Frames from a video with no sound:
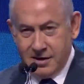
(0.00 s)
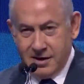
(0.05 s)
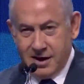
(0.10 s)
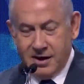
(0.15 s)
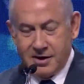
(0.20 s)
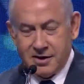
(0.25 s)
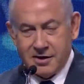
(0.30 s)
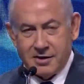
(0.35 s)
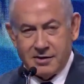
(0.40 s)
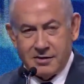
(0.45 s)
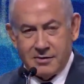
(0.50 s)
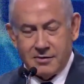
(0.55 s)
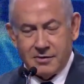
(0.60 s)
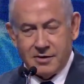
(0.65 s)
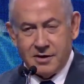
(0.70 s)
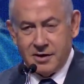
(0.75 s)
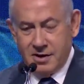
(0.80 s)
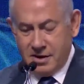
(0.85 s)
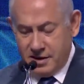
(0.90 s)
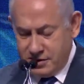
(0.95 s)
that
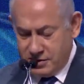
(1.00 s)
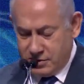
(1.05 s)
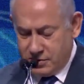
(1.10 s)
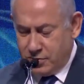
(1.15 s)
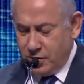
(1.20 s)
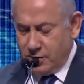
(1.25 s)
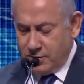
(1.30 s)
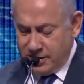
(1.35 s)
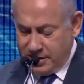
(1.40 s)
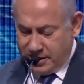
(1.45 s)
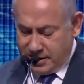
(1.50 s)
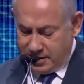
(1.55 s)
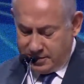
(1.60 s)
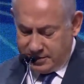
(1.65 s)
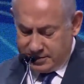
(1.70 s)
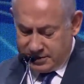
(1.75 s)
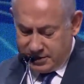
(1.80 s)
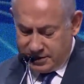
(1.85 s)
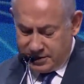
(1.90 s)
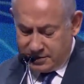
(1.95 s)
he's quoted here
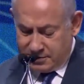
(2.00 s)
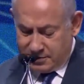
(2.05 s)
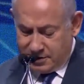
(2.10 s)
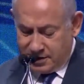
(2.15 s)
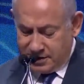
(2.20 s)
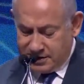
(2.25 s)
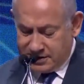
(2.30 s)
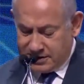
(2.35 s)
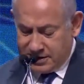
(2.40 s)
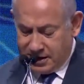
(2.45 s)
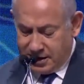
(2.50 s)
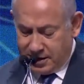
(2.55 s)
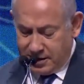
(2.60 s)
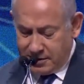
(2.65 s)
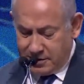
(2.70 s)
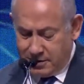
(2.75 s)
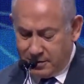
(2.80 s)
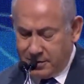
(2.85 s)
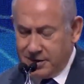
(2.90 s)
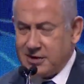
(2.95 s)
as Israel is
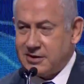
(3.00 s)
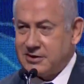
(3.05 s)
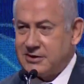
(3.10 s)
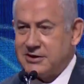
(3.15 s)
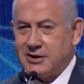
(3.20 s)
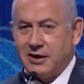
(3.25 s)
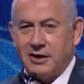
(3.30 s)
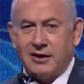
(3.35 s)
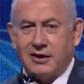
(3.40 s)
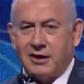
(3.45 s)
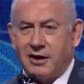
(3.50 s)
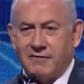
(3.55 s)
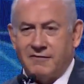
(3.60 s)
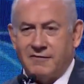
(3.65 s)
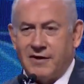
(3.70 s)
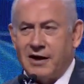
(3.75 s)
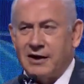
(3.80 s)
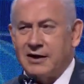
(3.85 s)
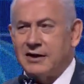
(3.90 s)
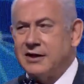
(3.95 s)
second only to Silicon
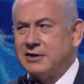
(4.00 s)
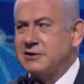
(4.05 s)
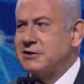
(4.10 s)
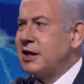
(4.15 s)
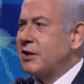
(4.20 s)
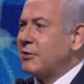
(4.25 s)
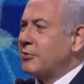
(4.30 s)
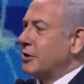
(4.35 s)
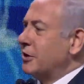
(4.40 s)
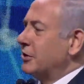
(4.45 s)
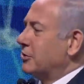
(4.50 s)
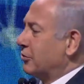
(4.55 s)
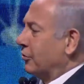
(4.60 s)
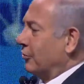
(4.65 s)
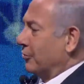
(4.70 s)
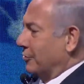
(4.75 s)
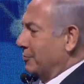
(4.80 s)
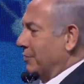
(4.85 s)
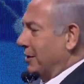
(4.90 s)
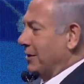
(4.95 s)
Valley. That's not what he
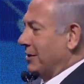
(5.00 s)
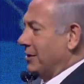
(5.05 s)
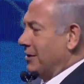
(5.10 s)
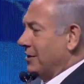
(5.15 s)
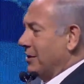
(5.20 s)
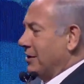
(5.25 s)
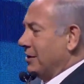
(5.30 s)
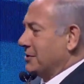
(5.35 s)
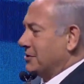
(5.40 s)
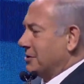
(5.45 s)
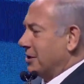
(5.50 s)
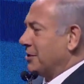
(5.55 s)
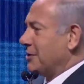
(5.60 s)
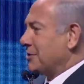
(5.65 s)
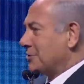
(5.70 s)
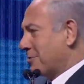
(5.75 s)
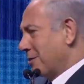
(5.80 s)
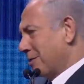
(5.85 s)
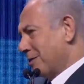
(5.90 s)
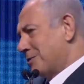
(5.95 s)
told me. He said
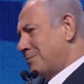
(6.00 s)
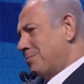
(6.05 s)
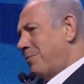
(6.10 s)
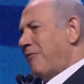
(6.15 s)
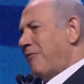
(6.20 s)
Israel is